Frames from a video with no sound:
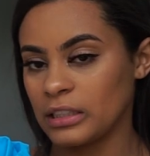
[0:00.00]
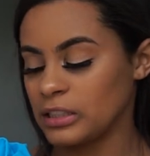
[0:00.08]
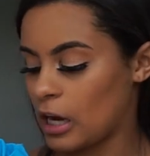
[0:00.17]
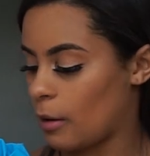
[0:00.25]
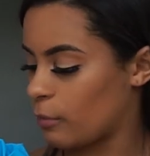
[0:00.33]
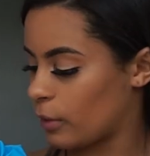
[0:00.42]
at the
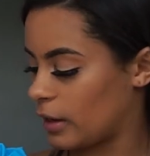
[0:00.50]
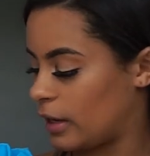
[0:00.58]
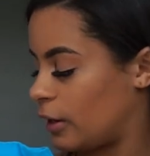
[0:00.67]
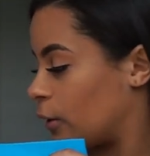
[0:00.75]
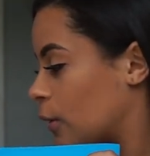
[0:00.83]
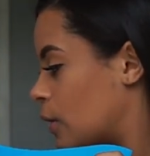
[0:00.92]
top right
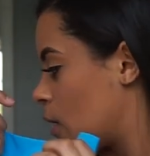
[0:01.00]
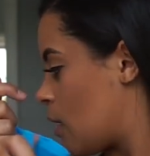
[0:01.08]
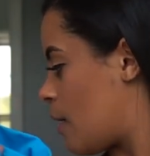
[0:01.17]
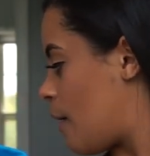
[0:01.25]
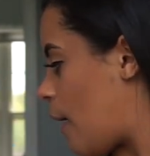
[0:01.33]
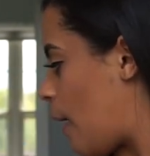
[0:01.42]
here.
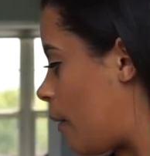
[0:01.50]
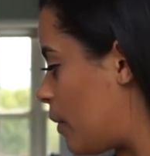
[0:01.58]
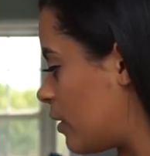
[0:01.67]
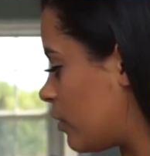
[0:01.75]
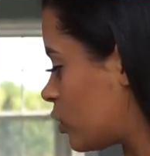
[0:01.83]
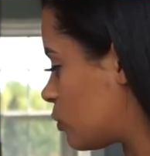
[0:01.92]
Um,
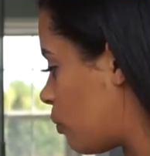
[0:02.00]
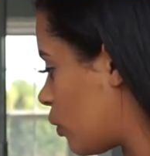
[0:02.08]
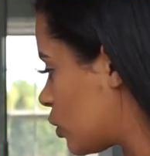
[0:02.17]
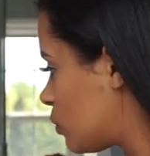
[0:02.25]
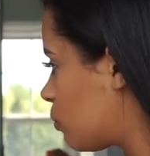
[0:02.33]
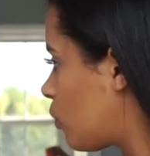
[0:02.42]
in the
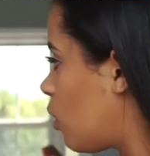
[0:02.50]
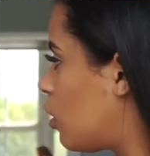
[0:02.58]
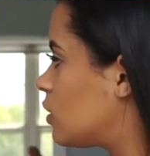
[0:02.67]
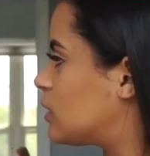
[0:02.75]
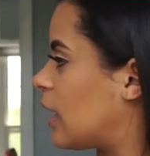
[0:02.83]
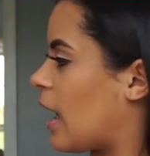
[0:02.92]
sports
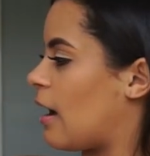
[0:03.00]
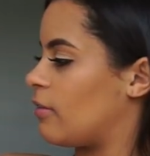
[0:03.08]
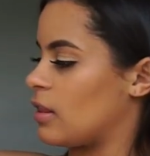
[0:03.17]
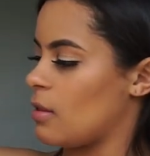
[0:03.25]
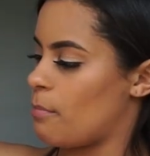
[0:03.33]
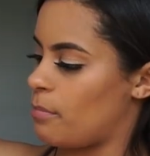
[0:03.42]
bras, they have
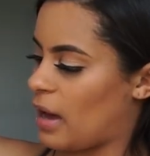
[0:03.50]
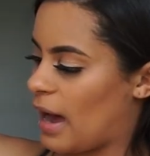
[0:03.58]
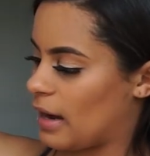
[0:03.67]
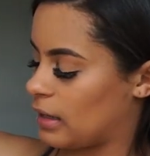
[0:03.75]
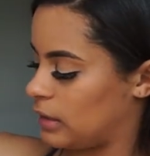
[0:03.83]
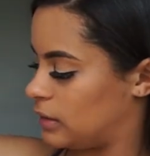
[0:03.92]
it in the
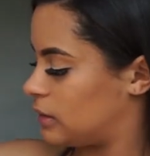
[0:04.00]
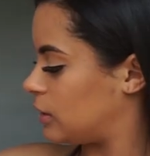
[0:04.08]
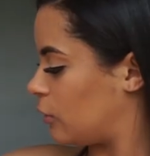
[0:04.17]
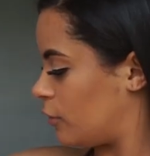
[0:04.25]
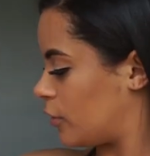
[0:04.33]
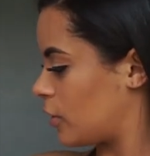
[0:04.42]
back in
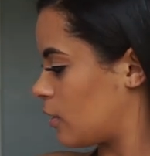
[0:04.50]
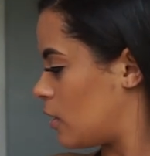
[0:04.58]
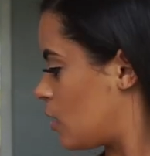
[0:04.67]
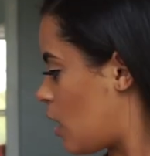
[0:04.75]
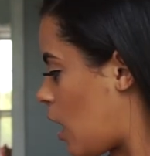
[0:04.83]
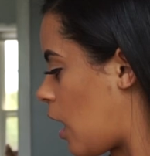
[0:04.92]
silver.
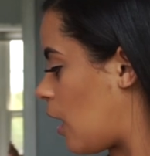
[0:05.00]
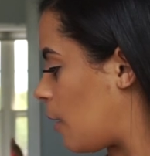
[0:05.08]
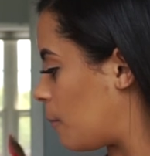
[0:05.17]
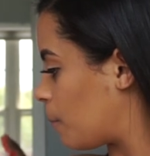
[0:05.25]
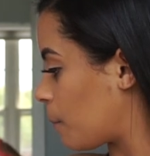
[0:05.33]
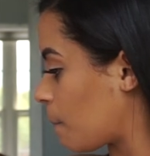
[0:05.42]

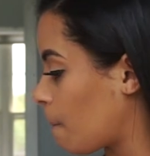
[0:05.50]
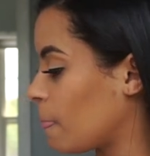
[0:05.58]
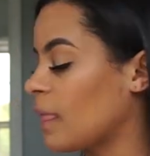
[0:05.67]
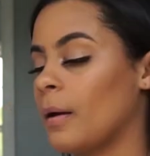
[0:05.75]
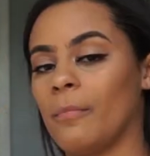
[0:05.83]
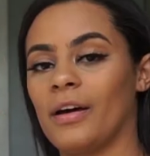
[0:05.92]
Um,
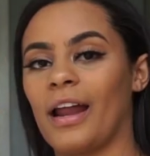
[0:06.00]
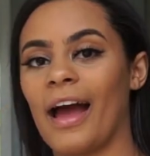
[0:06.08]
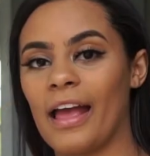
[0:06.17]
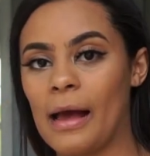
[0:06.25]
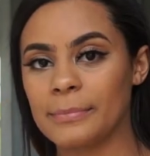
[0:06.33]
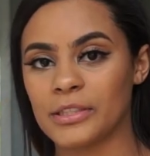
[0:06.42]
but
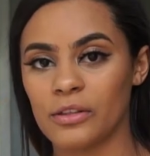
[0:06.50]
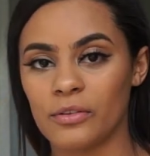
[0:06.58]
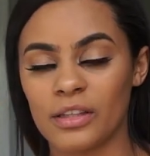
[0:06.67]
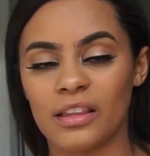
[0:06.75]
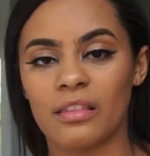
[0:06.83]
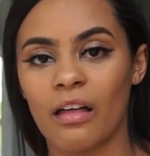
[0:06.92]
I
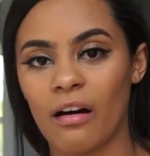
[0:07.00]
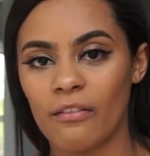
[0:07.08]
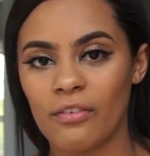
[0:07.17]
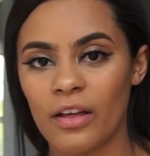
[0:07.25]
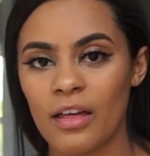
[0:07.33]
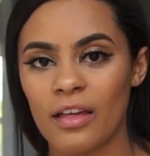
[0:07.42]
absolutely
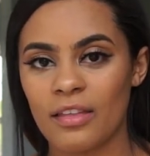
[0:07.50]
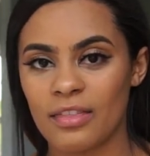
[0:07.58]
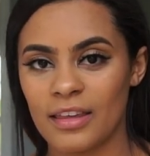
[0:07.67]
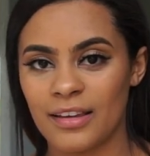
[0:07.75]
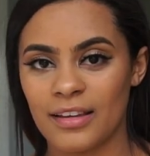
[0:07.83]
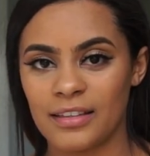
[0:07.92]
love
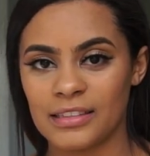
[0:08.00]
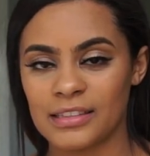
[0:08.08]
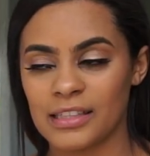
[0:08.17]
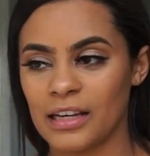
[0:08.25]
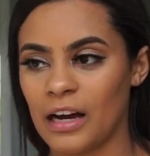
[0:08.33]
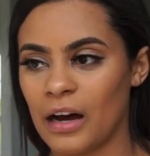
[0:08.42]

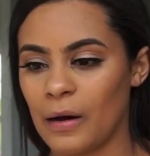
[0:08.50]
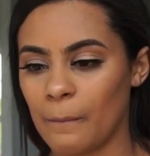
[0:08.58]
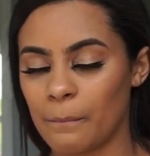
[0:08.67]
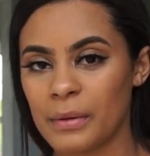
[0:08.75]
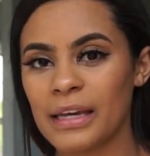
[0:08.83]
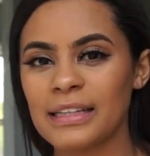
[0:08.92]
these
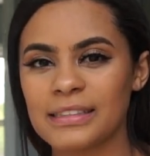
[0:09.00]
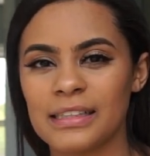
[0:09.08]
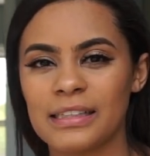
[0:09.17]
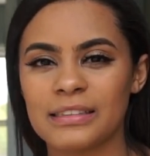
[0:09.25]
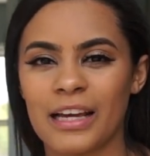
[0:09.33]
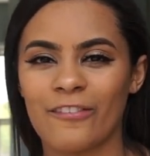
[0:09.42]
um,
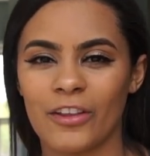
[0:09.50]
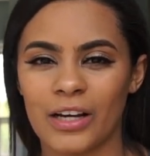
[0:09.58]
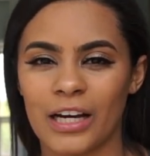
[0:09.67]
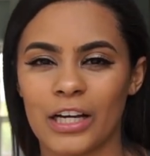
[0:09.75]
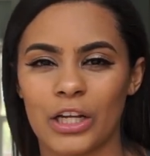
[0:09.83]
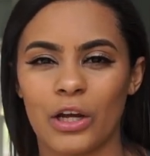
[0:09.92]
pieces. I feel like
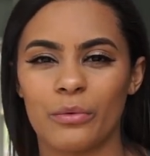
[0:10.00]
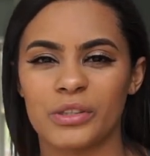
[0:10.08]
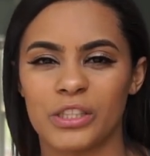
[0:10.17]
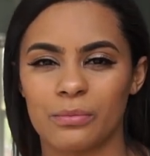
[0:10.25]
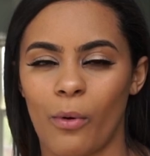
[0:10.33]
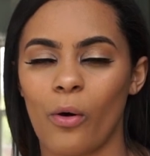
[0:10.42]
I could go in
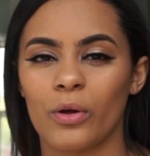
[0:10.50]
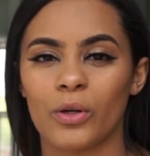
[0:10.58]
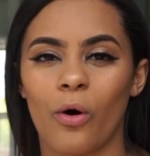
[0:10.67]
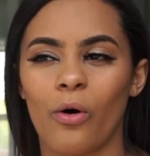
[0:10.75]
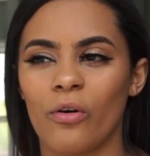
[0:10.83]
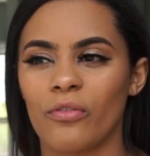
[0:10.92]
small in
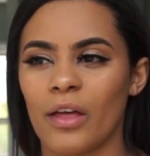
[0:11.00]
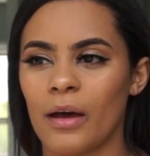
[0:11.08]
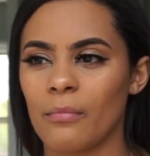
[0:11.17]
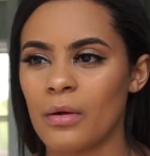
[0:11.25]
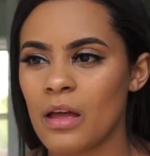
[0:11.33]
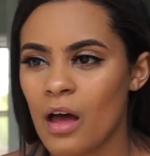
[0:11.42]
all of
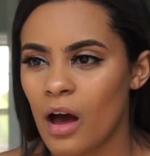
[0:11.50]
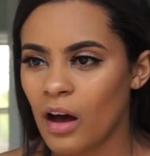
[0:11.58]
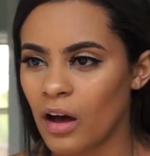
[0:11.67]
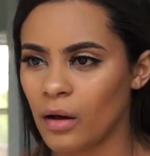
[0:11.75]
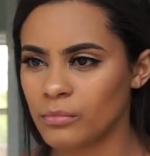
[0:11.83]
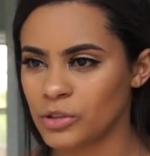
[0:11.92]
them
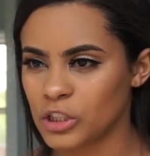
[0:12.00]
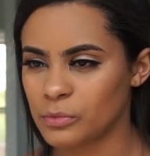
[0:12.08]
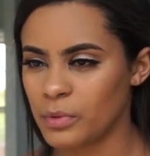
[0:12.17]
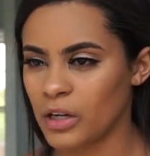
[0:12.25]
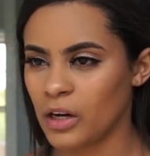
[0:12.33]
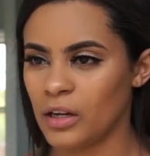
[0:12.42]
um, just
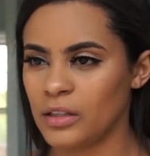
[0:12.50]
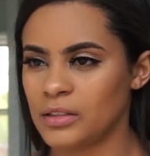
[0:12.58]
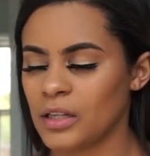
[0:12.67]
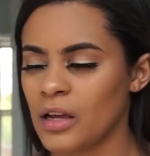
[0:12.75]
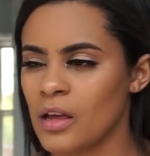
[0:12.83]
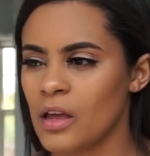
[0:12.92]

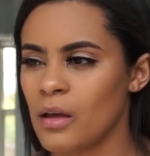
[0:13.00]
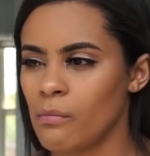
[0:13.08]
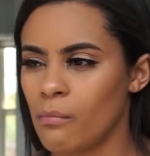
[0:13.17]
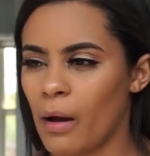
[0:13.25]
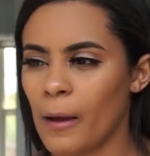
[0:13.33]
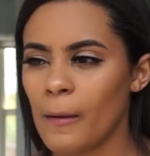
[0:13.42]
because
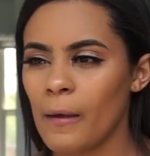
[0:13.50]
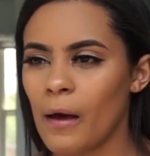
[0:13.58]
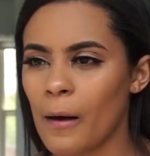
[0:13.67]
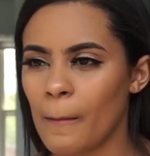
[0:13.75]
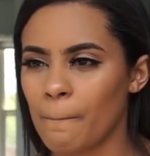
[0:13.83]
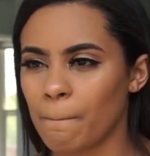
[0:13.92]
my
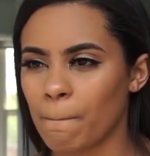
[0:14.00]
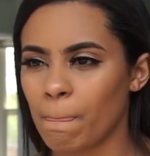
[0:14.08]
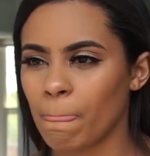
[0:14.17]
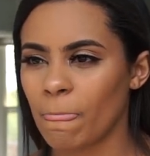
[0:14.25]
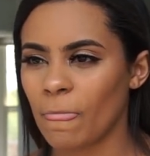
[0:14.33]
um,